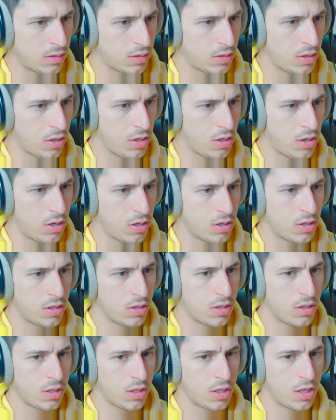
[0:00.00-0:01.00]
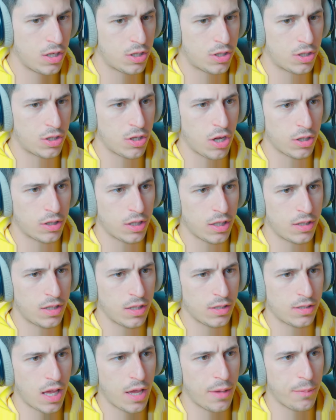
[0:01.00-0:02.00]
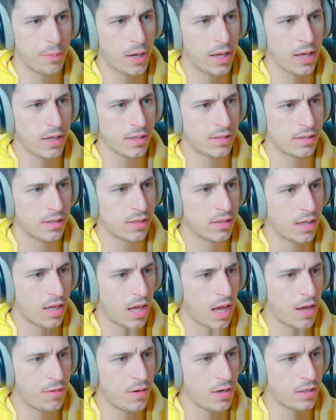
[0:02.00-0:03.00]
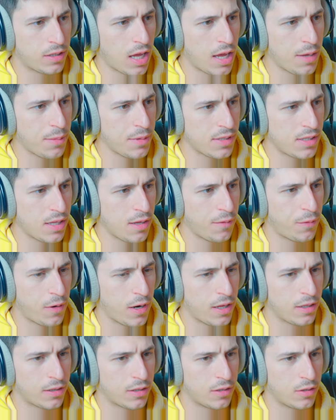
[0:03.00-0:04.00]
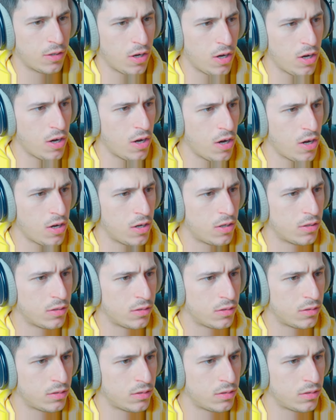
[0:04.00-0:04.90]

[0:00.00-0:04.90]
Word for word: No, it's not at the same place. Every time is different. No.